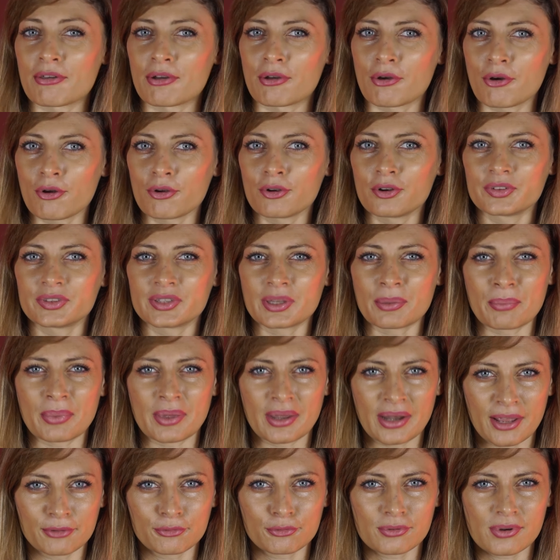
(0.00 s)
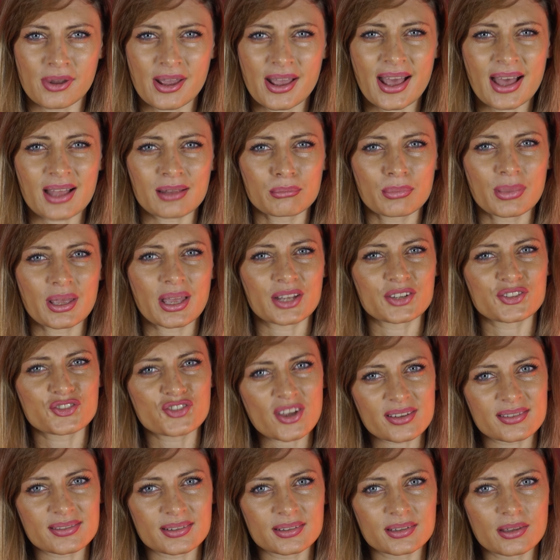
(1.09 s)
the color temperature can be
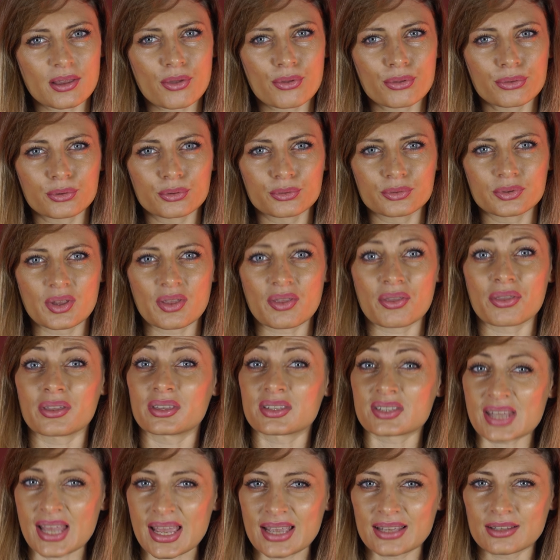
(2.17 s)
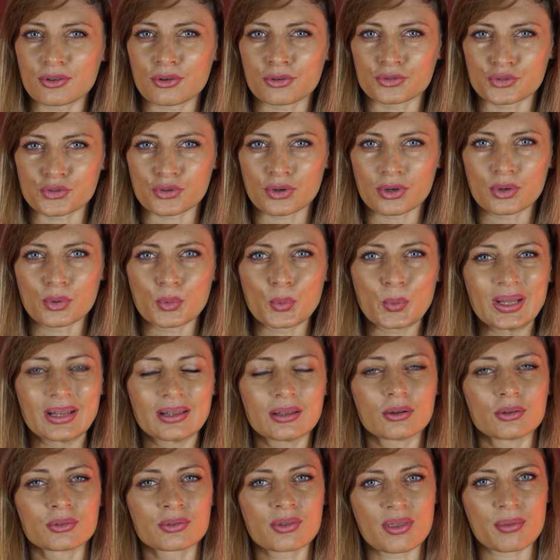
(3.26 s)
adjusted through the side control wheel
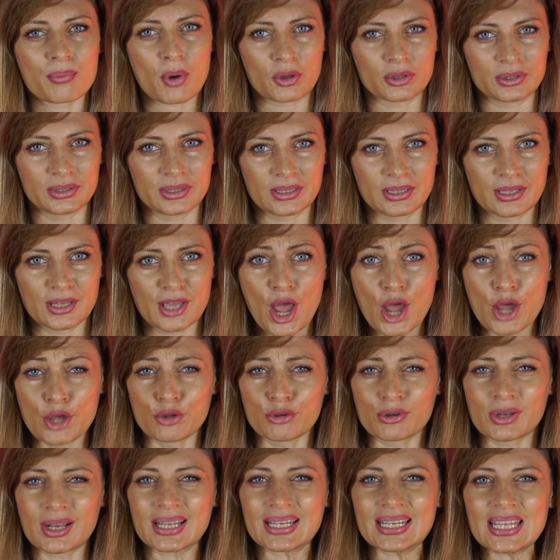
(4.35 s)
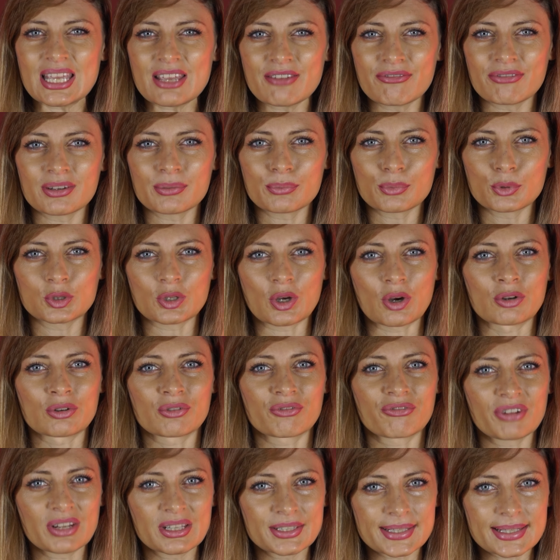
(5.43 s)
on the body. You can even put on
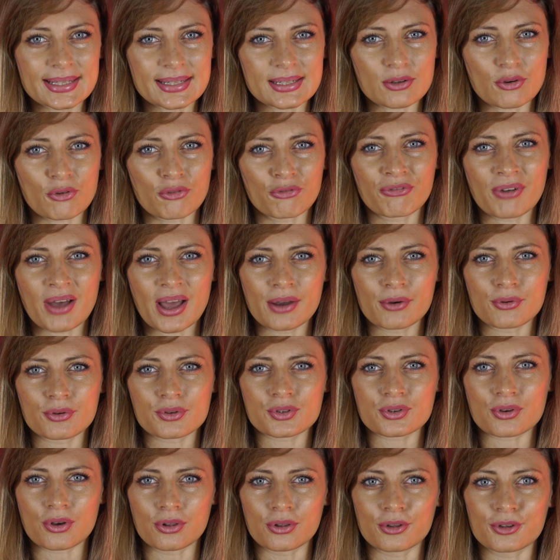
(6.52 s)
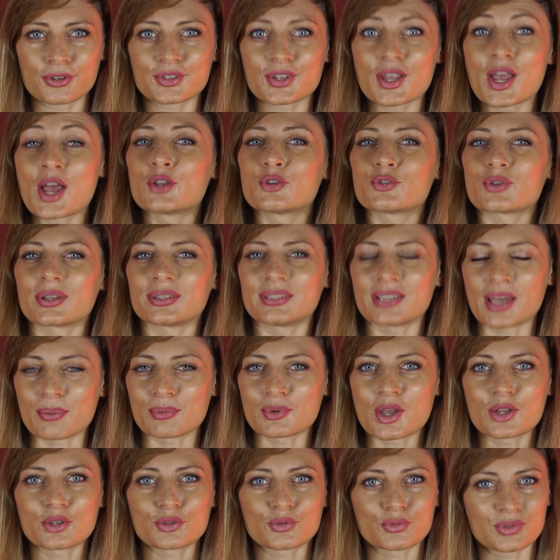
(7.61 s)
filters of various colors to adapt
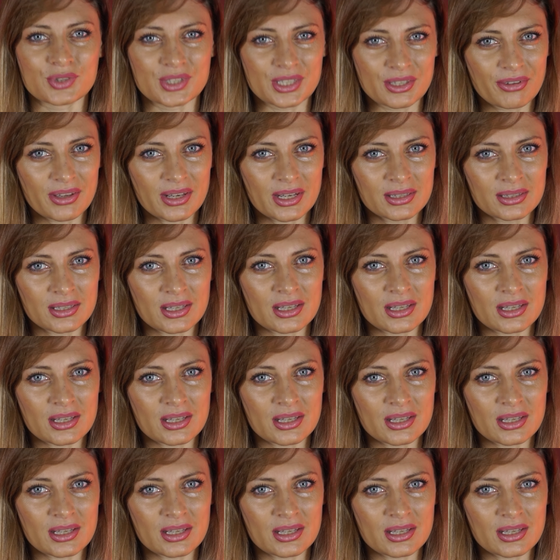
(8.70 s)
to different